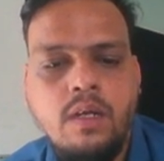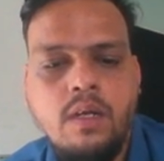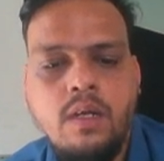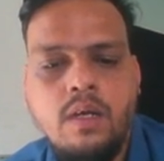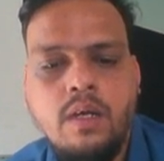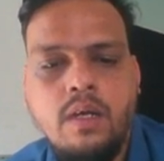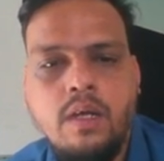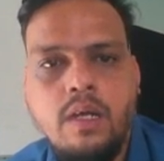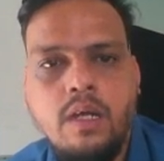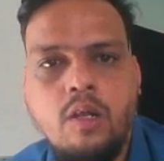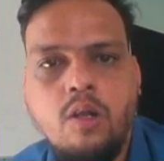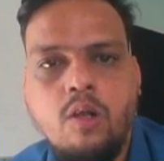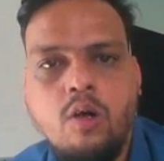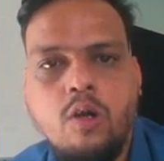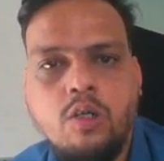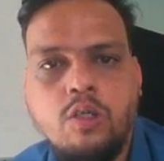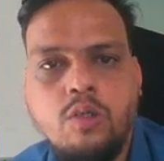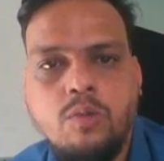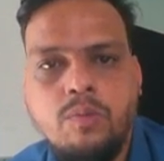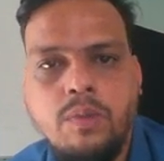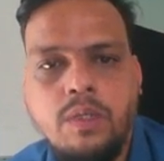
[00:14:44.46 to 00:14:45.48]

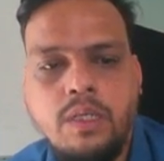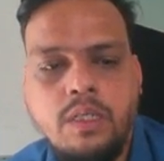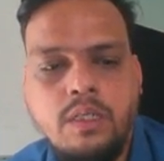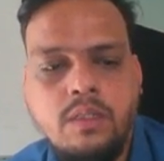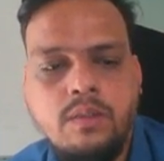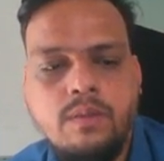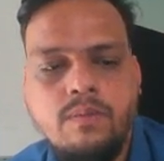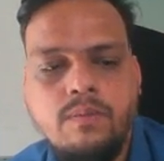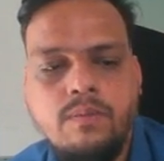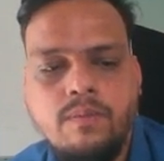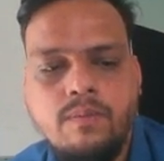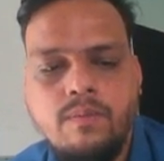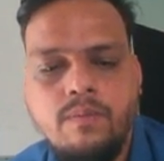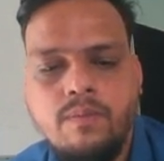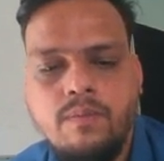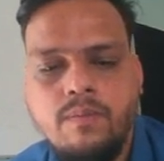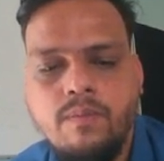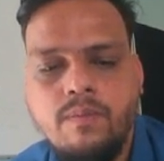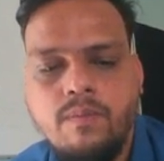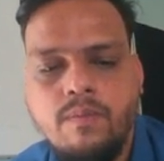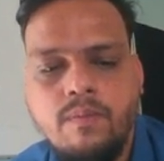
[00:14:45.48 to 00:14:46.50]
allotment
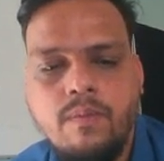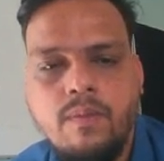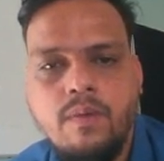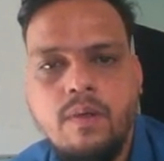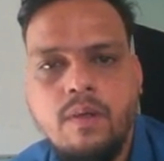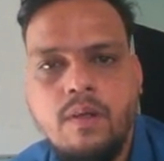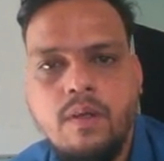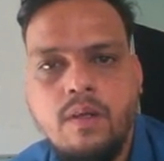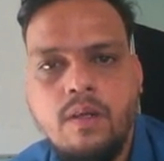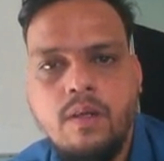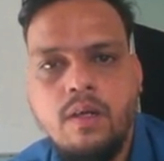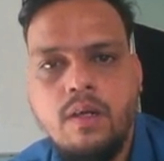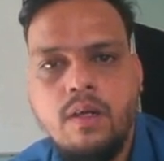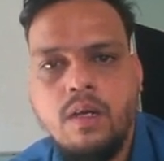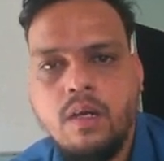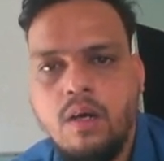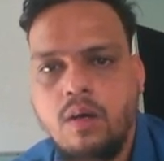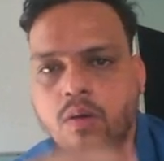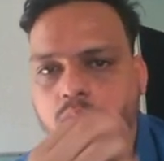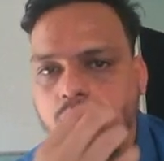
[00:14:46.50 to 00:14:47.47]
account.